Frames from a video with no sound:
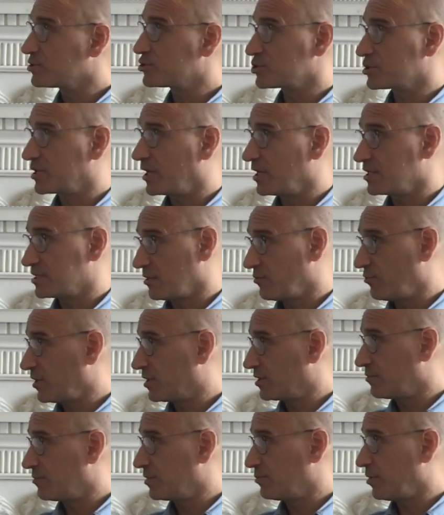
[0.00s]
interest case that we
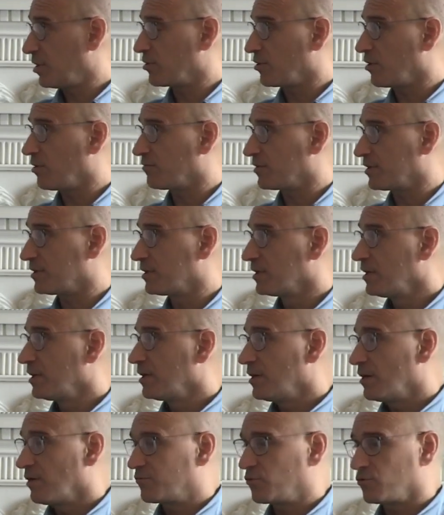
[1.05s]
can be part of? And
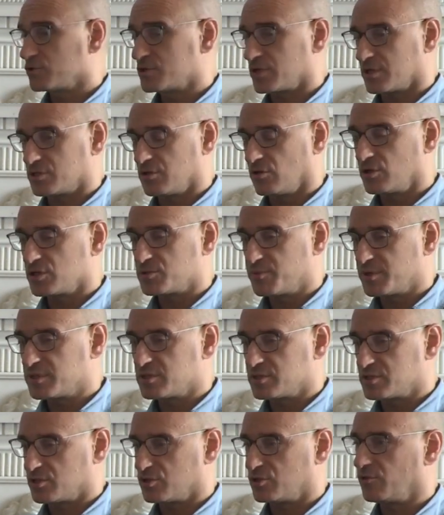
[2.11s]
of course, as long as
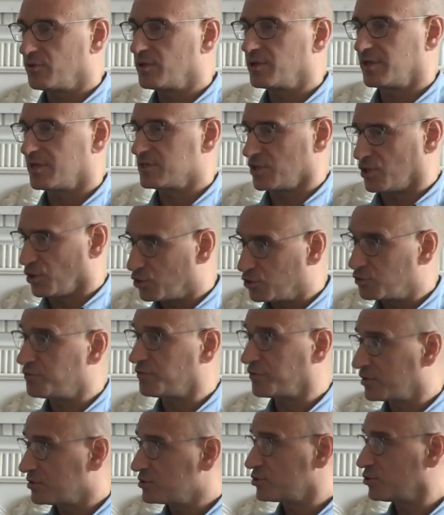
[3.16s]
businesses are doing things that are good
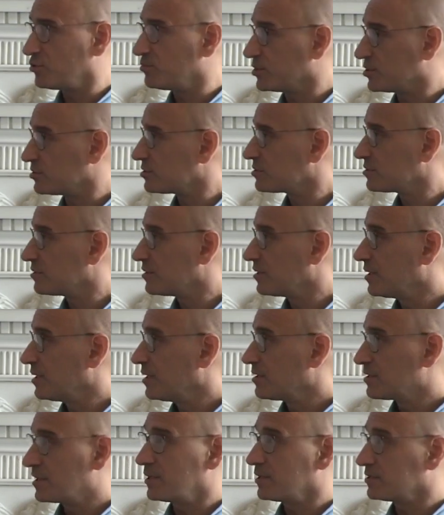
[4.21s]
for consumers,
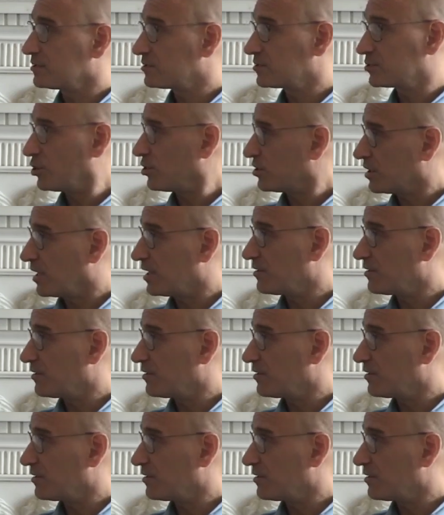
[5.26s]
then it's good.